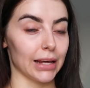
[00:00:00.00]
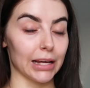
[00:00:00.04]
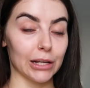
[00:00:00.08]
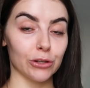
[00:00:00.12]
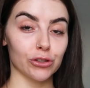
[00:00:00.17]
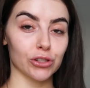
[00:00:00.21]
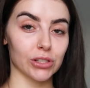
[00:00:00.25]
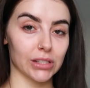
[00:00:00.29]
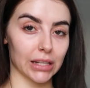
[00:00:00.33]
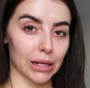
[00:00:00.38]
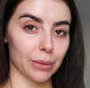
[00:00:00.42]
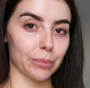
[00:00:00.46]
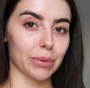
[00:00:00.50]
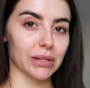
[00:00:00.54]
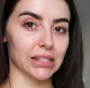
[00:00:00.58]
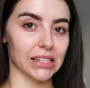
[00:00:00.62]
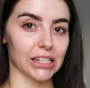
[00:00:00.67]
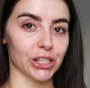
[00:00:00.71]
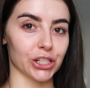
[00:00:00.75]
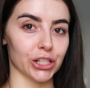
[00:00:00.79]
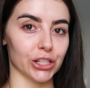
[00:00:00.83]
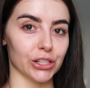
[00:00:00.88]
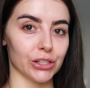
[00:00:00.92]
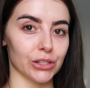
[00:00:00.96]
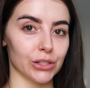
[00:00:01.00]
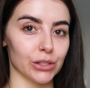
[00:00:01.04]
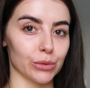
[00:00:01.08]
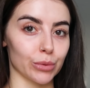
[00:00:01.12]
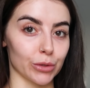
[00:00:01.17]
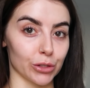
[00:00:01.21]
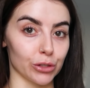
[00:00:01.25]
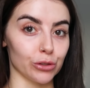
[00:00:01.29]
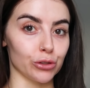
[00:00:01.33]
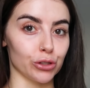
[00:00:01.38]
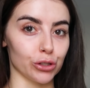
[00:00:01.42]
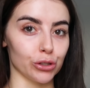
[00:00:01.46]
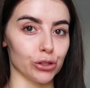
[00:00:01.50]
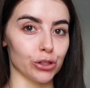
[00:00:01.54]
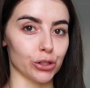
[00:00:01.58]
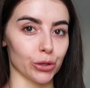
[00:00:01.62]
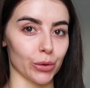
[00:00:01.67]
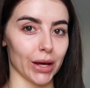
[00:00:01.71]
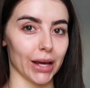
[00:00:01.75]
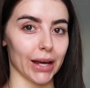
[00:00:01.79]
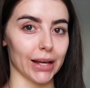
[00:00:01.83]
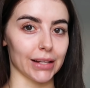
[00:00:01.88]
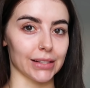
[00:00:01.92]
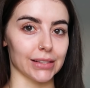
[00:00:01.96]
interesting positions when you do
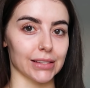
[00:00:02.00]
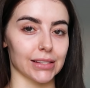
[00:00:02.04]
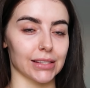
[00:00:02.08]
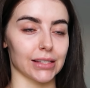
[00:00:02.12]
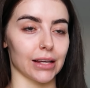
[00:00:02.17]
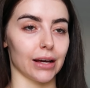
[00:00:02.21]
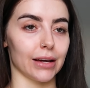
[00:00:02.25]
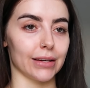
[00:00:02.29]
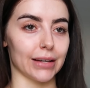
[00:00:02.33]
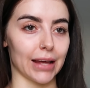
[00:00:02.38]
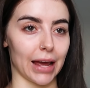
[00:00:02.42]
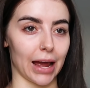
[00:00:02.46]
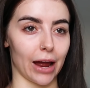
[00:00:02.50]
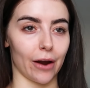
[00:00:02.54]
do it in certain